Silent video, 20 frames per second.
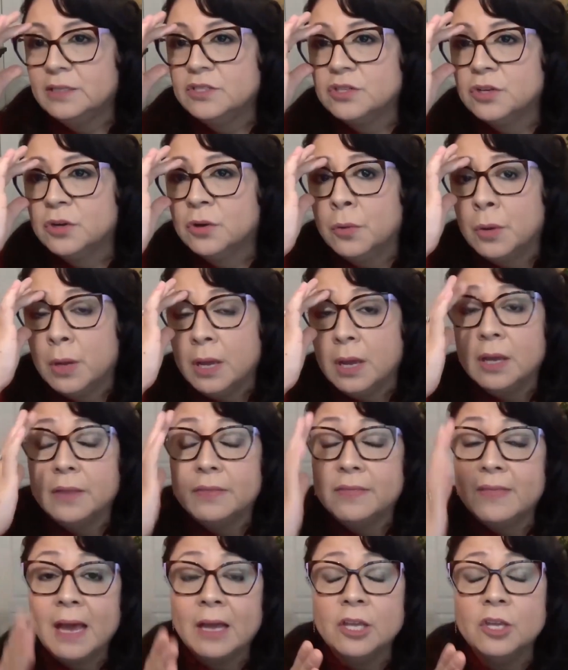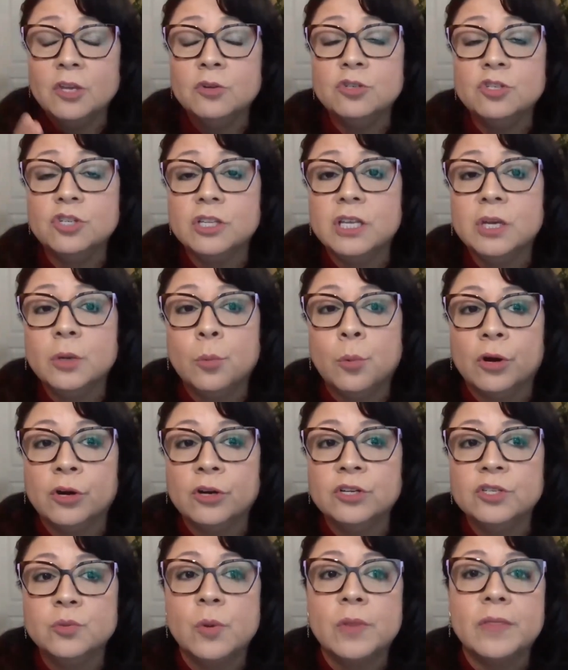So that usually
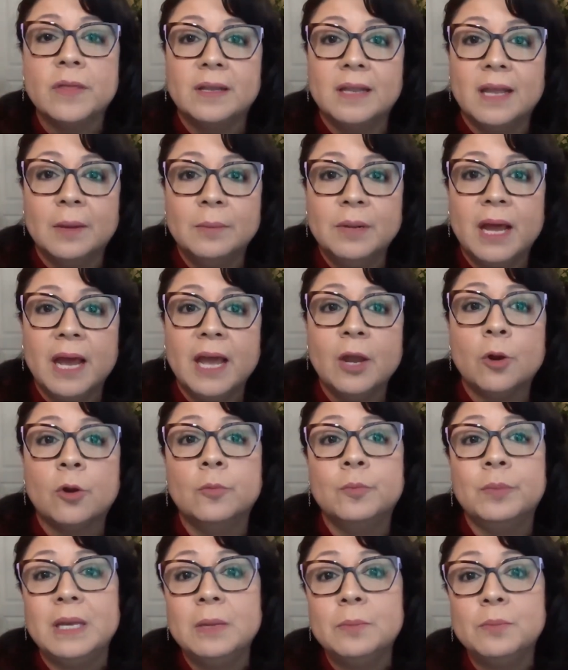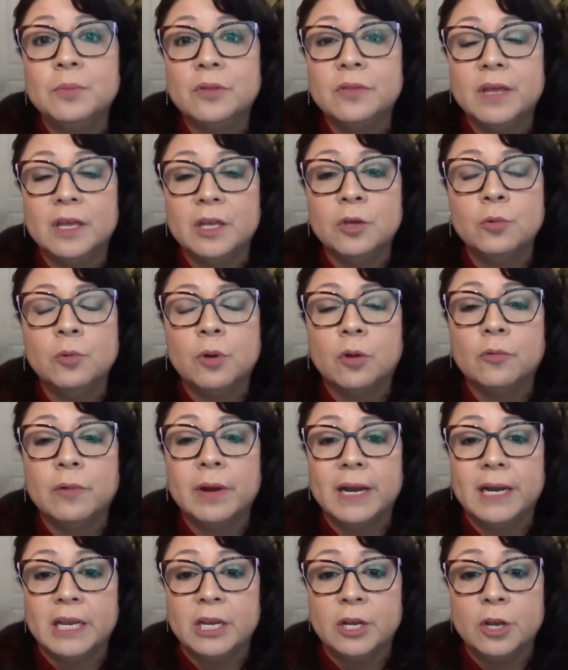works with alumni or people that you
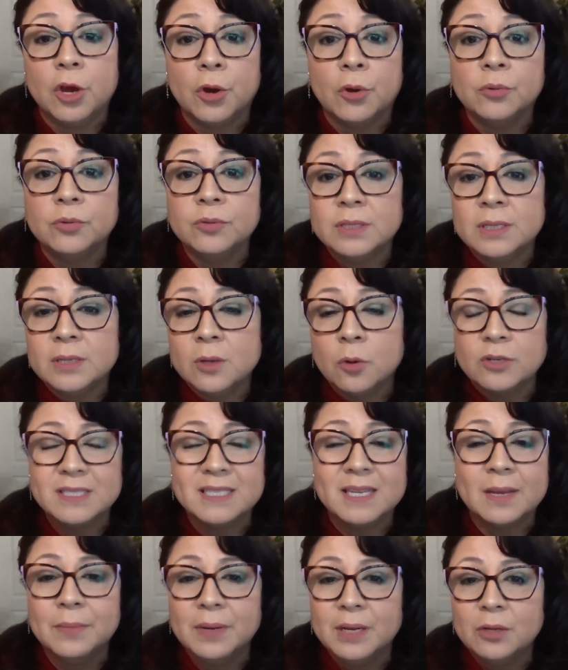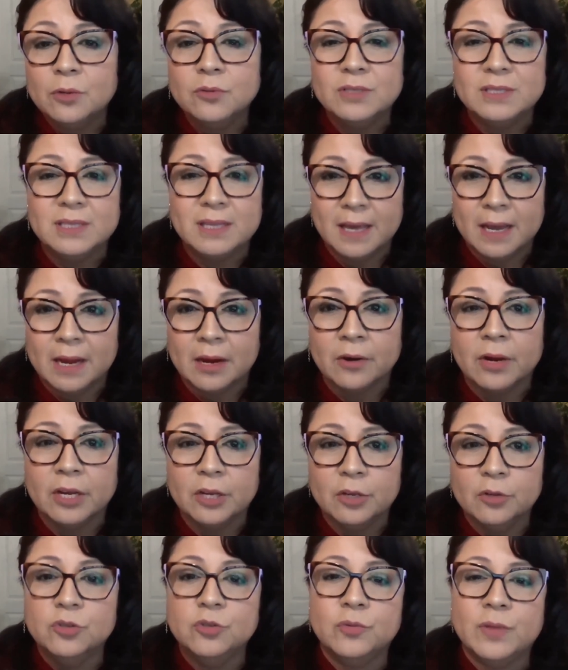already know, or somebody who's there, and
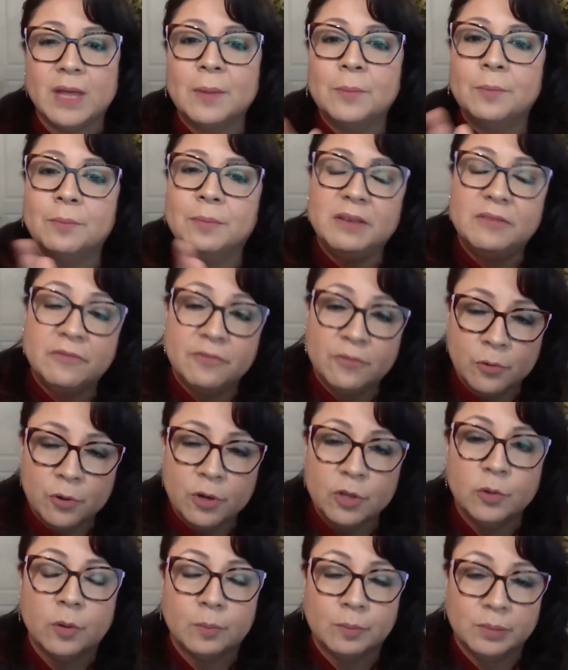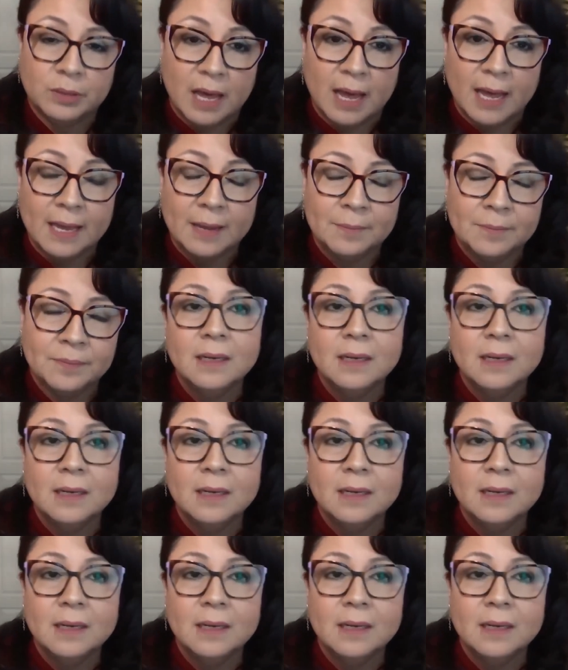you do that before you apply.